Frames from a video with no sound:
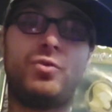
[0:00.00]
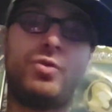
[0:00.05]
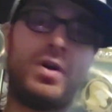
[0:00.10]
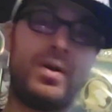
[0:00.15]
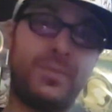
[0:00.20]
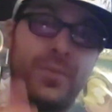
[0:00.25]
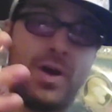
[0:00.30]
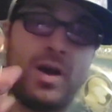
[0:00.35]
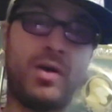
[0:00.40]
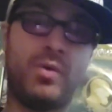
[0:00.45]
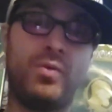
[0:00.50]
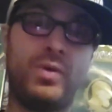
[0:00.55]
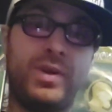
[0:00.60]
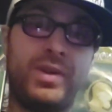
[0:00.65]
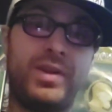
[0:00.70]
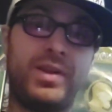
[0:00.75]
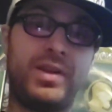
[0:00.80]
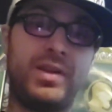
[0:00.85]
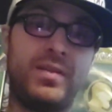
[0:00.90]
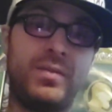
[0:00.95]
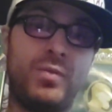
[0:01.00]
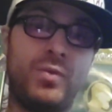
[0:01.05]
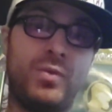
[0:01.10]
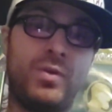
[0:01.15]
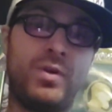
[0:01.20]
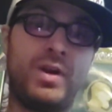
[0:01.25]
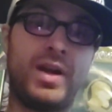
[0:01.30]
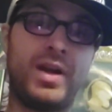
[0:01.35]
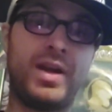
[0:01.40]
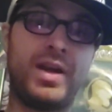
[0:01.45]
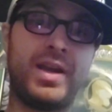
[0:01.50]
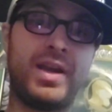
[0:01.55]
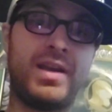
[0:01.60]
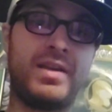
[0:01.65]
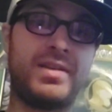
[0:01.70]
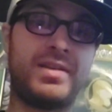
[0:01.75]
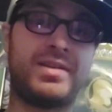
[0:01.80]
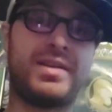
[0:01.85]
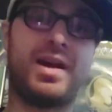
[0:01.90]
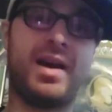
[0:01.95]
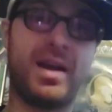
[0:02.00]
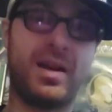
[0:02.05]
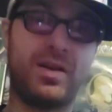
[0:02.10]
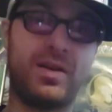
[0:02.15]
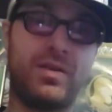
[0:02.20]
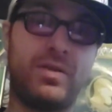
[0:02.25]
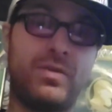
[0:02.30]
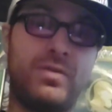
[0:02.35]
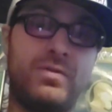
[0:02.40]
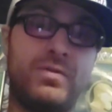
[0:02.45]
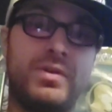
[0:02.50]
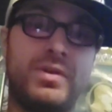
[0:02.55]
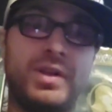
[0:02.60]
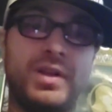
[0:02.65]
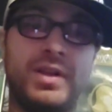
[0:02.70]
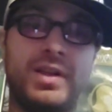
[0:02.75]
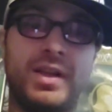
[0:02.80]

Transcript: who I'm not with anymore, I guess, I don't know,